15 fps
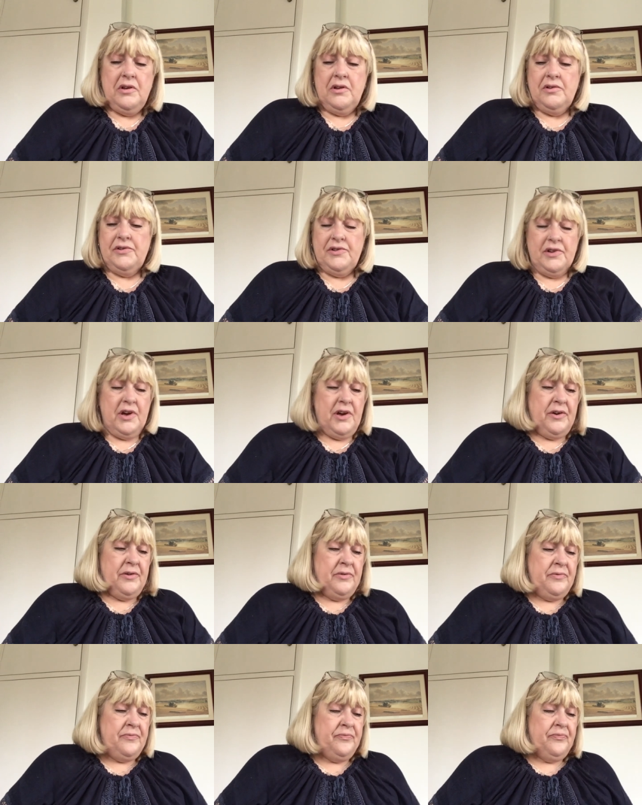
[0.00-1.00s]

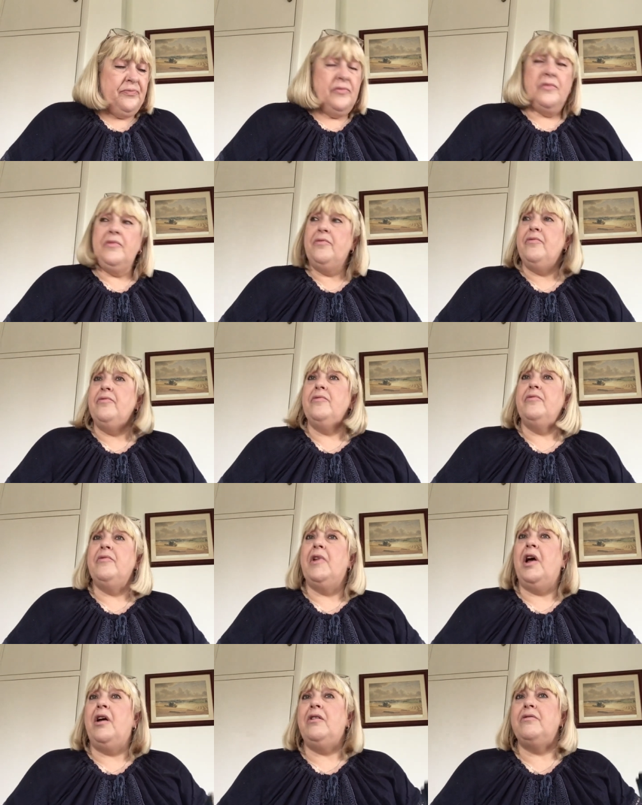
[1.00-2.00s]
so
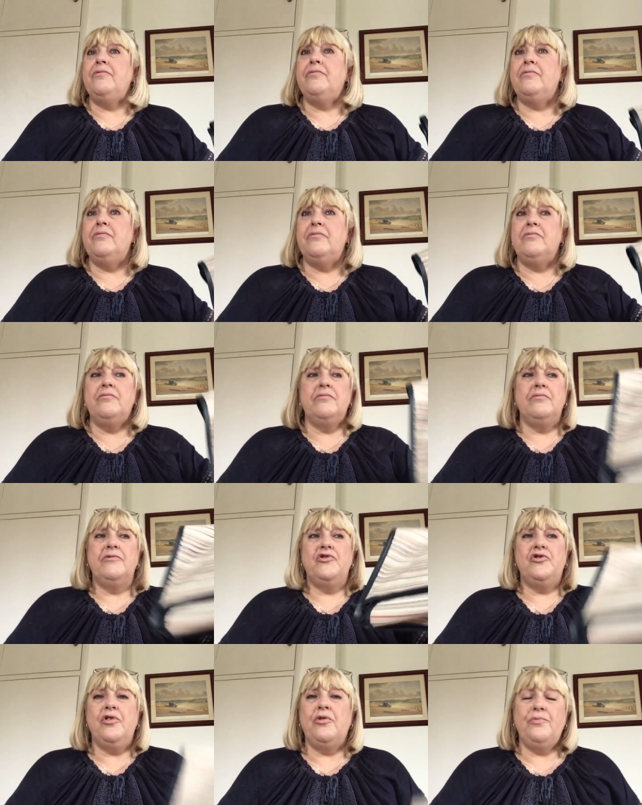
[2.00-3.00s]
ah,
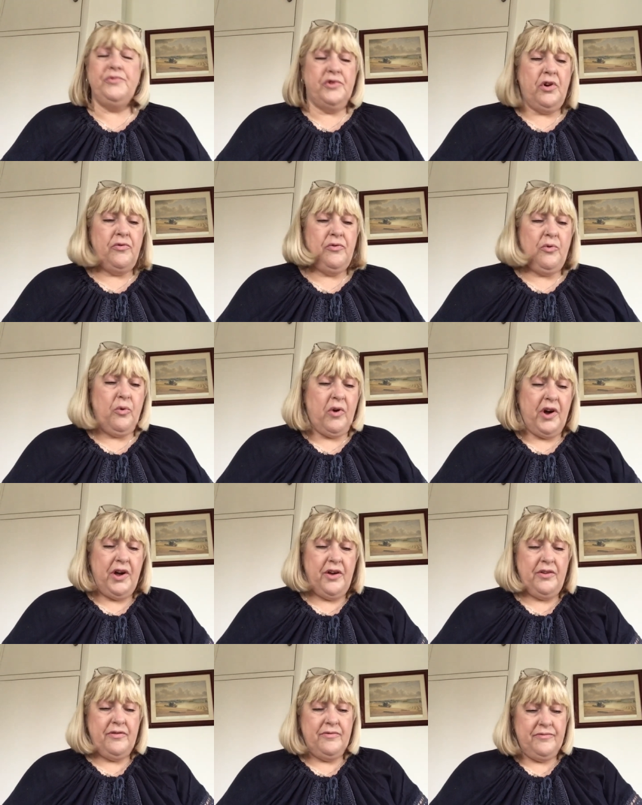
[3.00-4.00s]
storm's gone
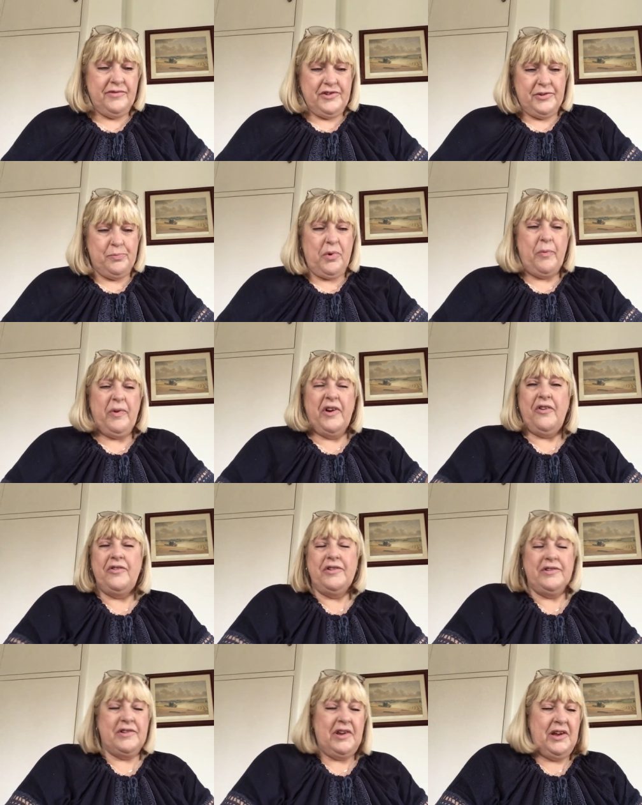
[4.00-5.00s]
quiet she's probably gone
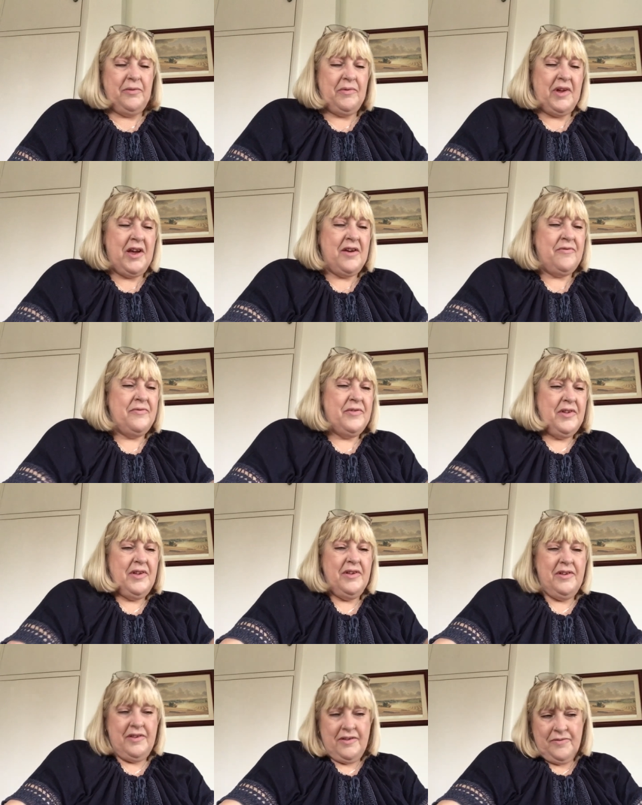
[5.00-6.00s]
to sleep now
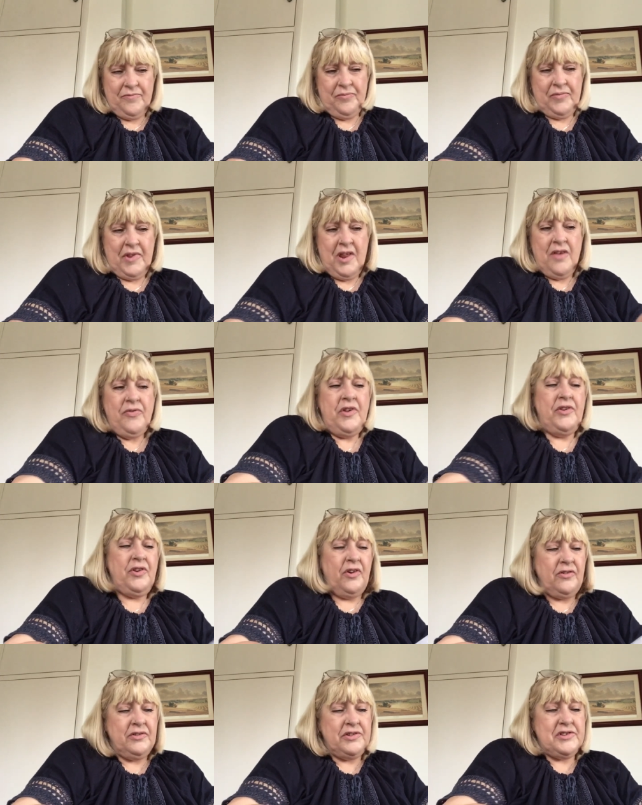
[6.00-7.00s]
the
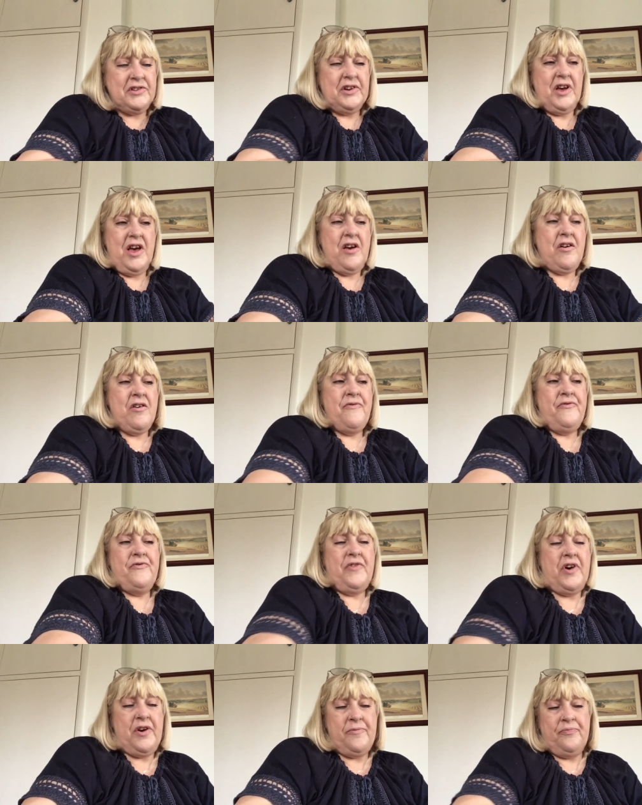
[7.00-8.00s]
dogs have
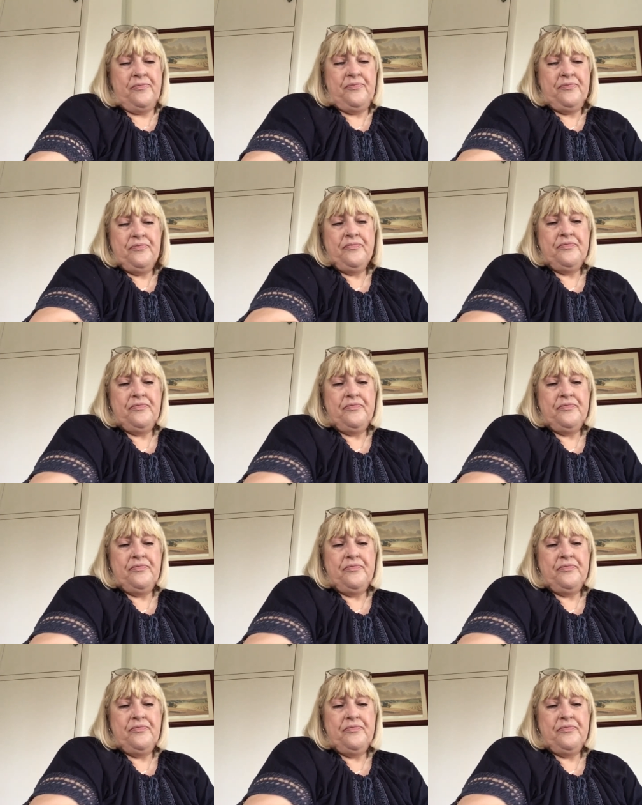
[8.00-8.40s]
um,